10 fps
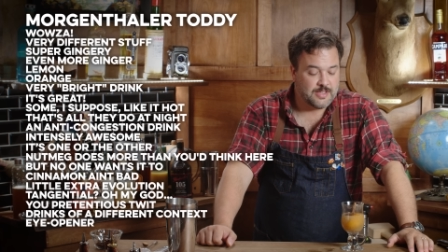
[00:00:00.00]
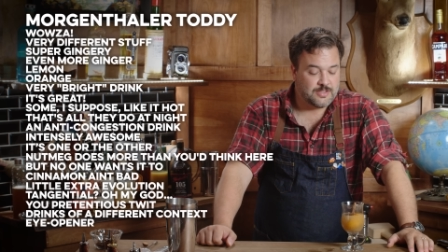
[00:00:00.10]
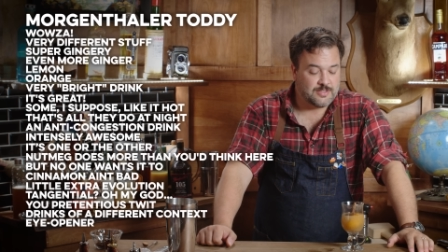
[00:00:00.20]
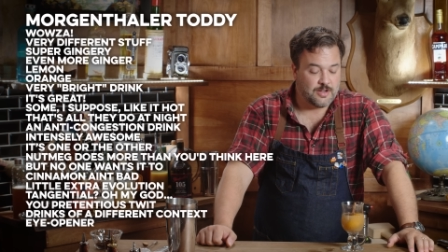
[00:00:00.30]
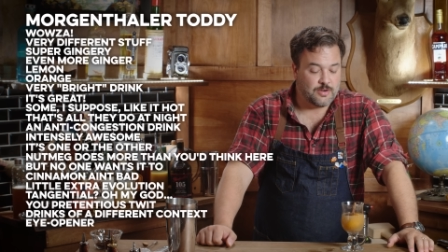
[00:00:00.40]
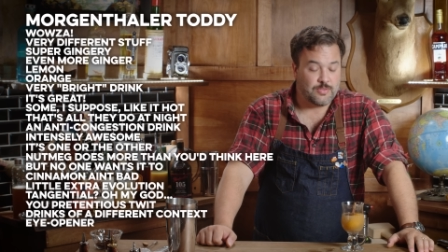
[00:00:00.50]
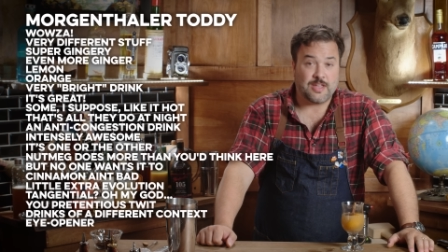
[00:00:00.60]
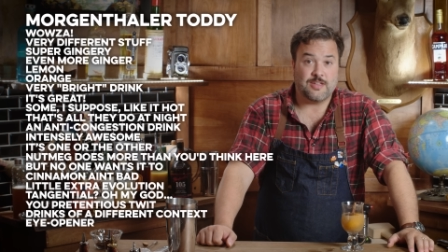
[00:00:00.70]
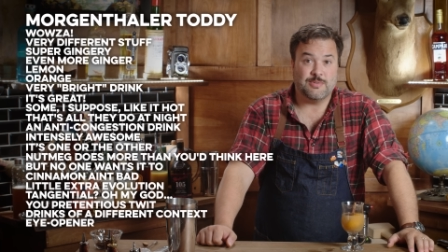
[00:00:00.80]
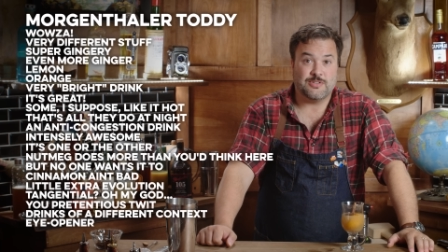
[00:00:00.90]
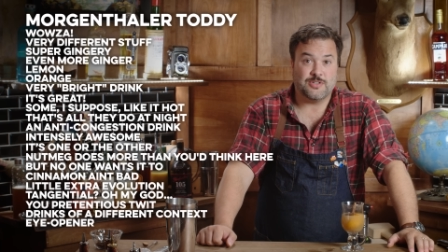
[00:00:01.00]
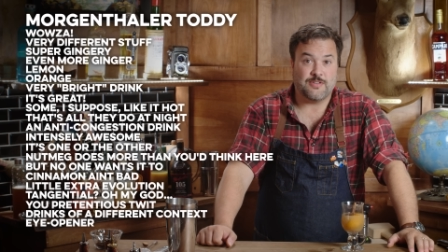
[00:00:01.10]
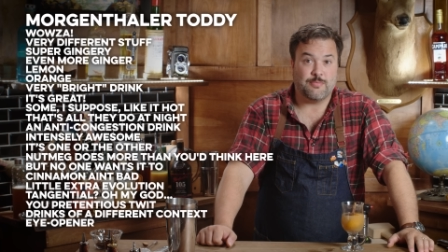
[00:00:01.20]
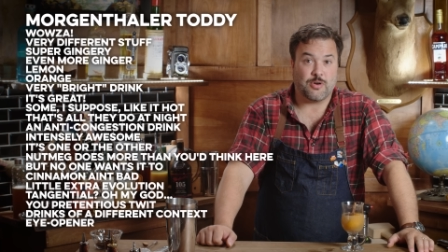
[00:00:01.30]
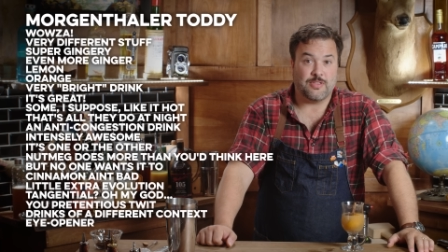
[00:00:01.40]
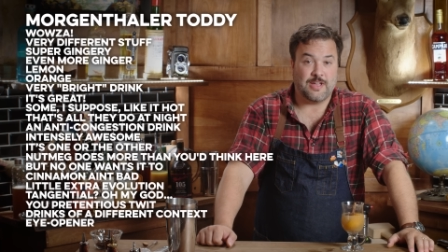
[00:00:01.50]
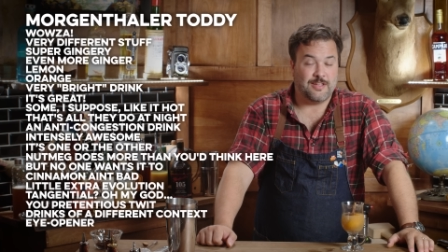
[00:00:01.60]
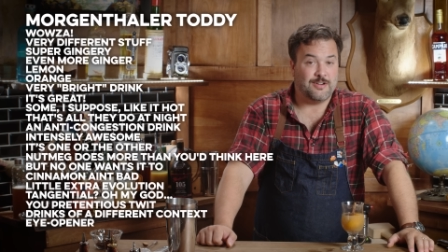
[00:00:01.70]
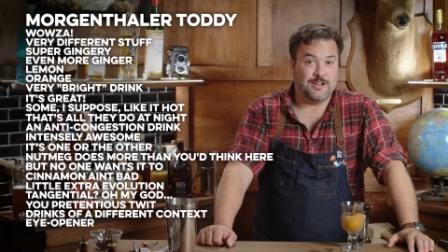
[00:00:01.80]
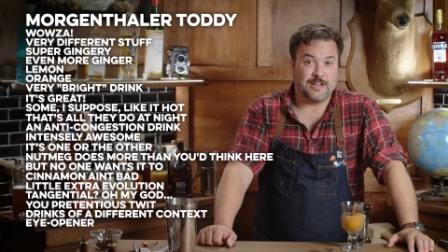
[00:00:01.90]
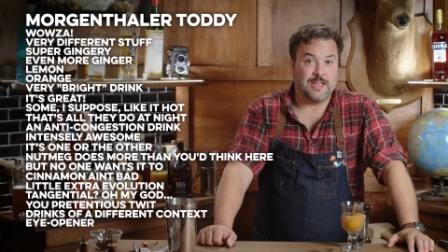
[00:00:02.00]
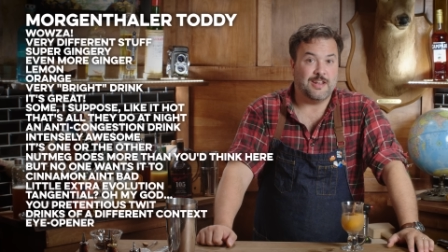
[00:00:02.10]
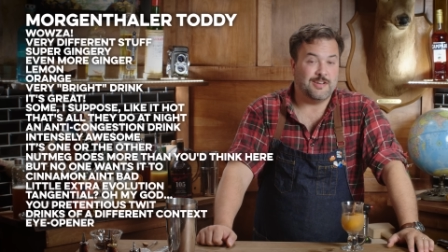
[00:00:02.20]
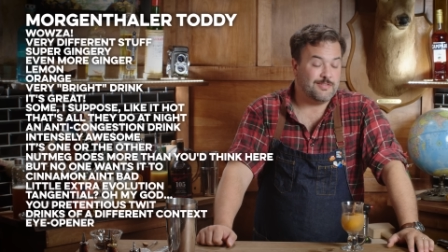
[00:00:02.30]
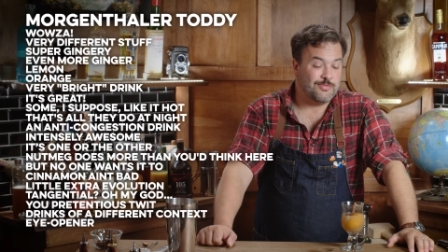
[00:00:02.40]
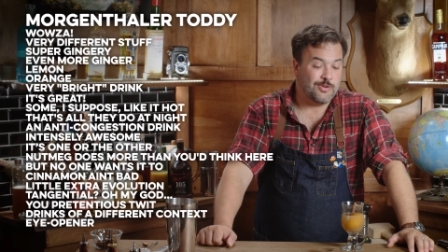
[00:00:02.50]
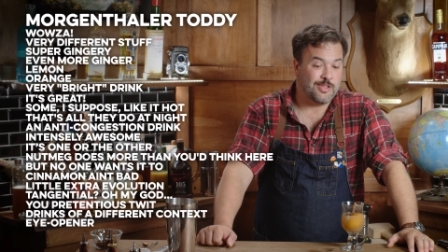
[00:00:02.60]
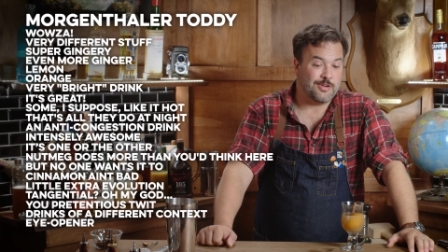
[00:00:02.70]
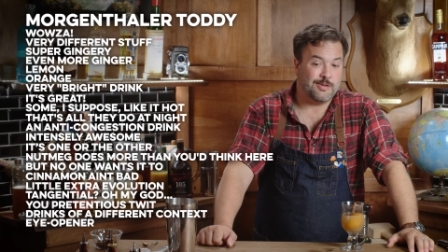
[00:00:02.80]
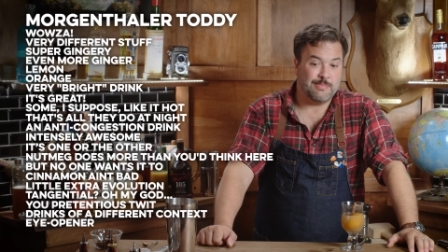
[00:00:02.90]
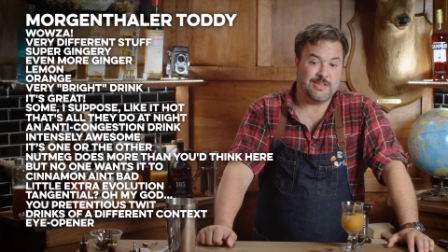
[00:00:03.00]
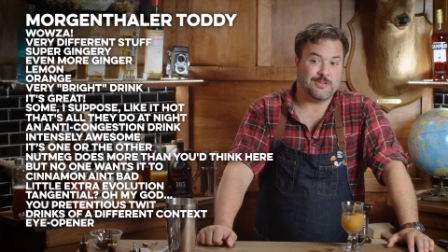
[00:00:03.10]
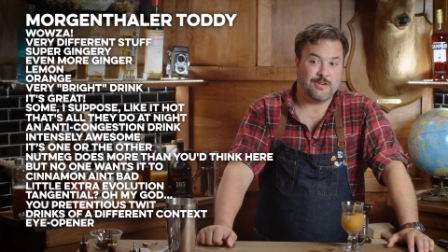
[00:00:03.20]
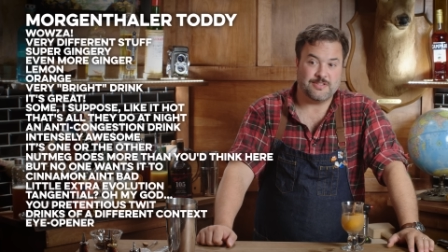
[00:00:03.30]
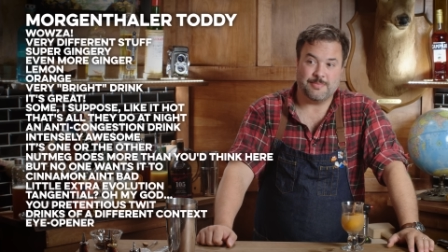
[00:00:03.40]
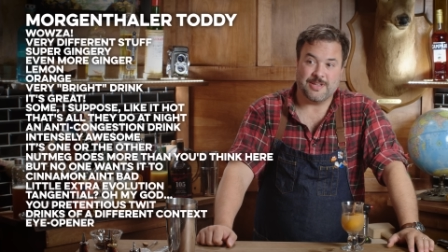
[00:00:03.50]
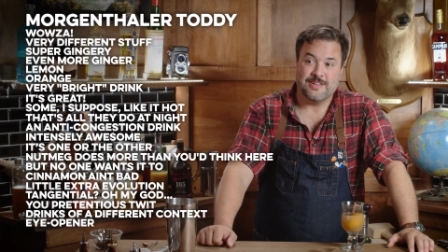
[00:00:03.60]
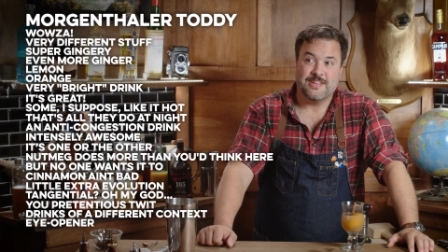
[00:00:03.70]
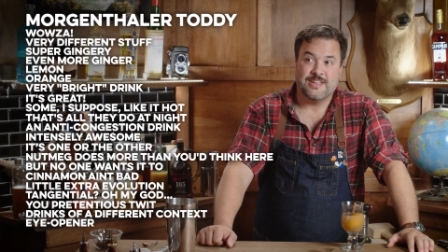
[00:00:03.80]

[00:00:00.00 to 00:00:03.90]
So thank you, Mr. Jeff Morgenthaler, again for another amazing recipe.